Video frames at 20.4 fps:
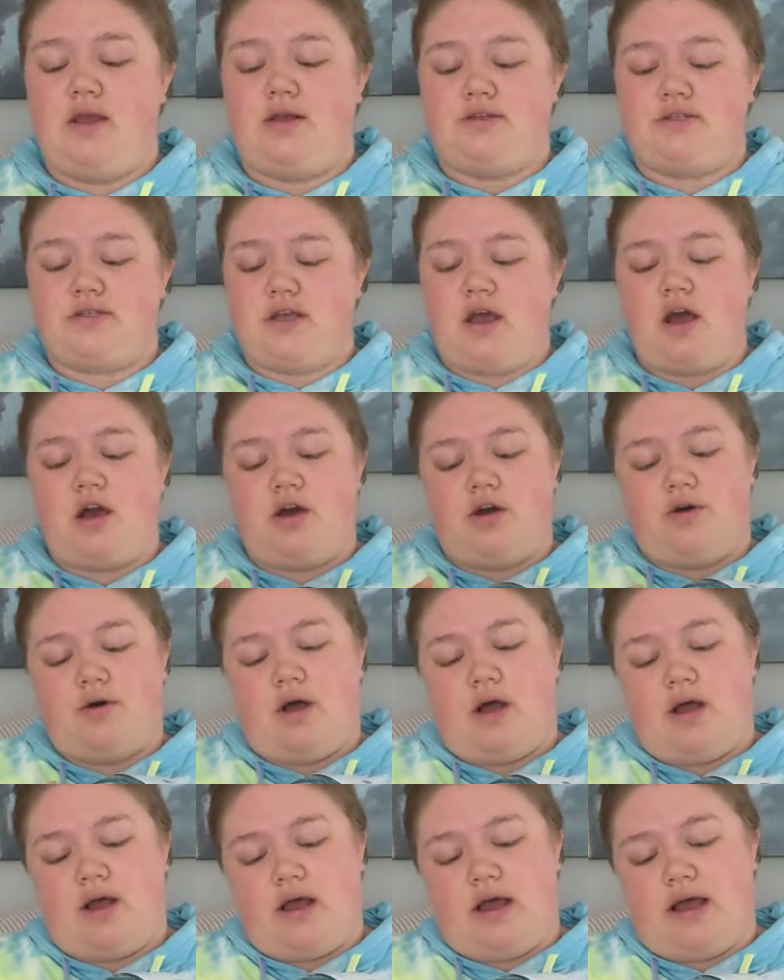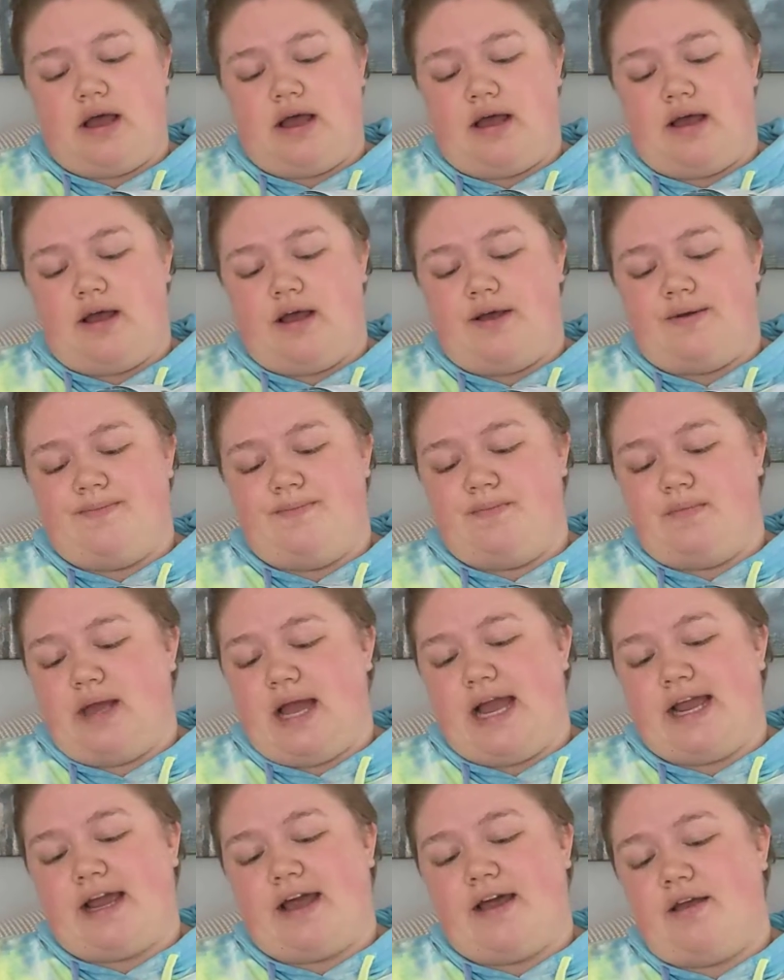So I
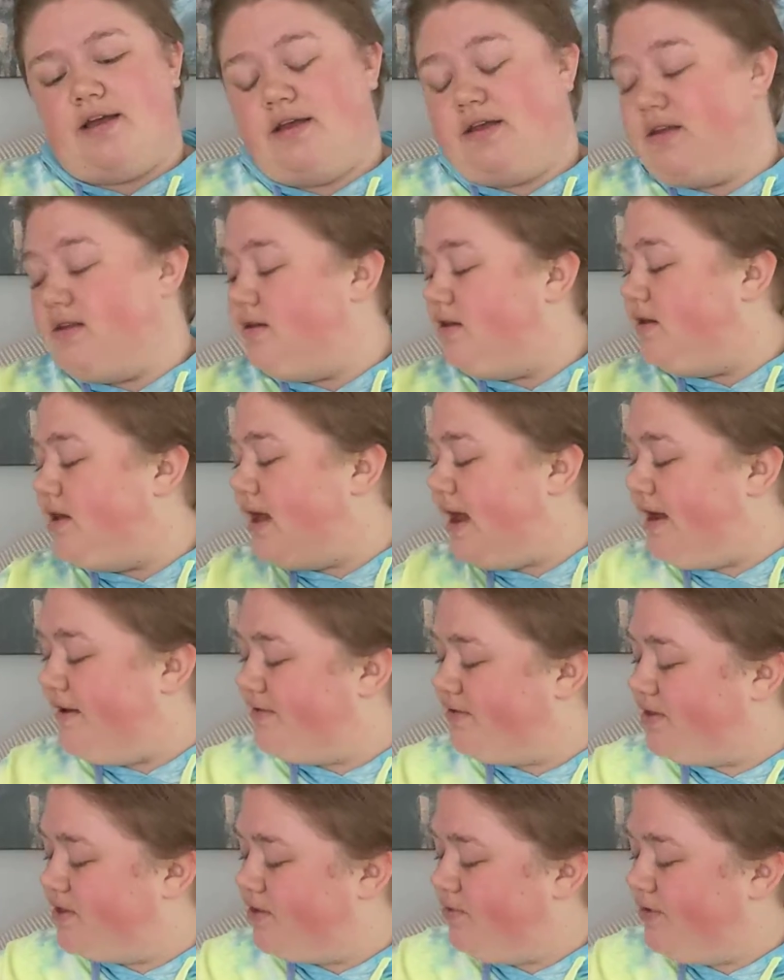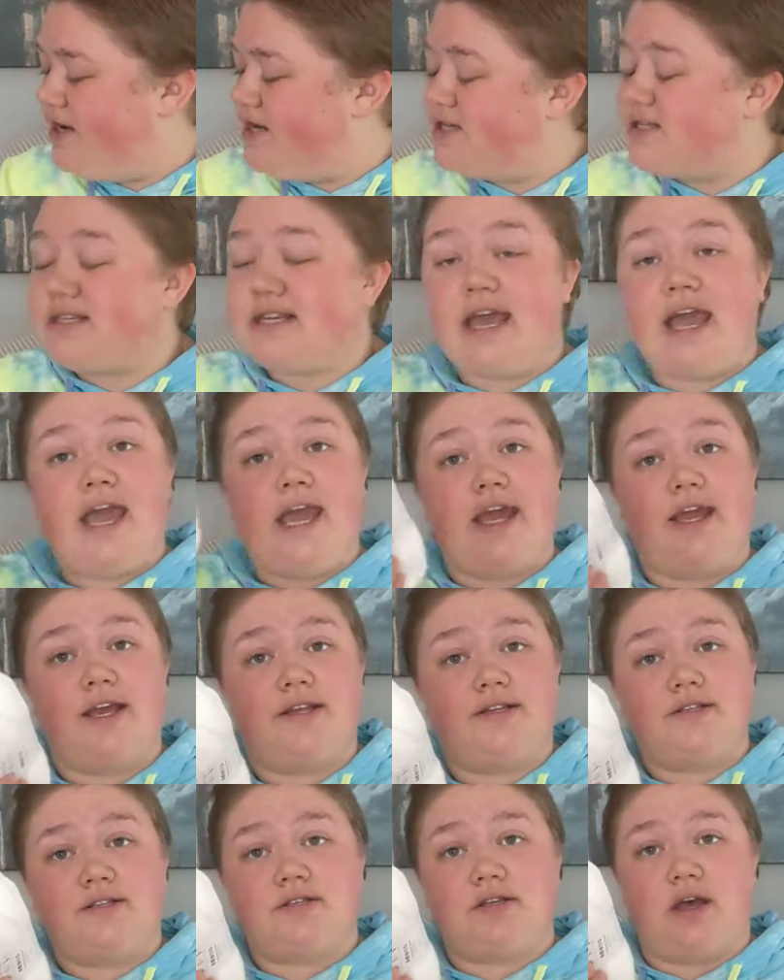have 3
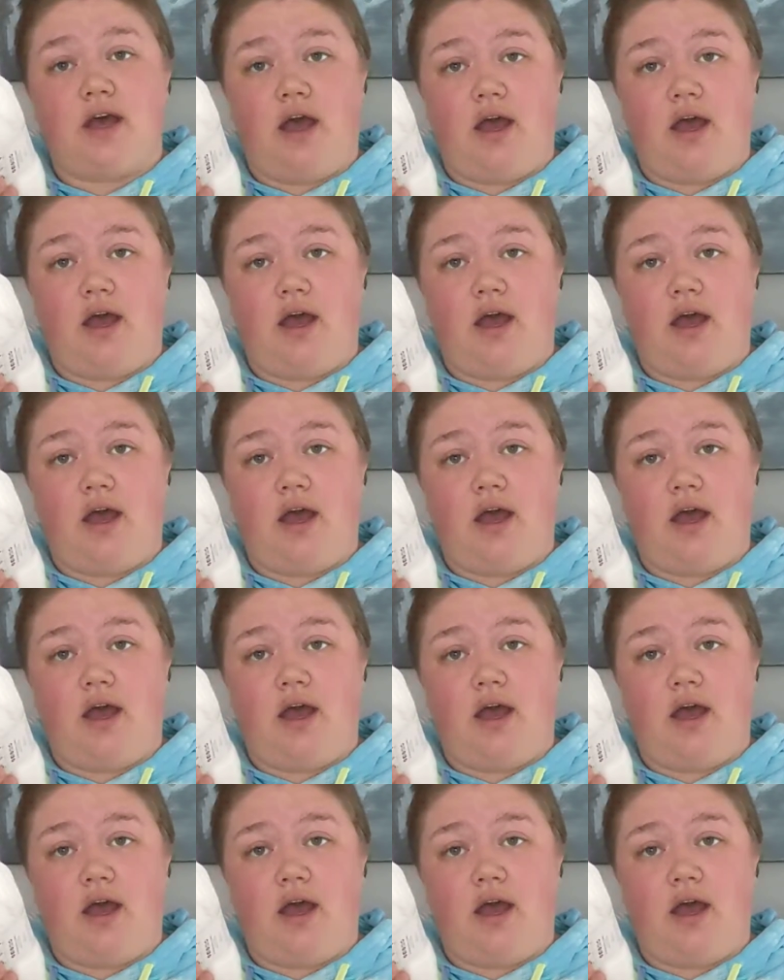skeins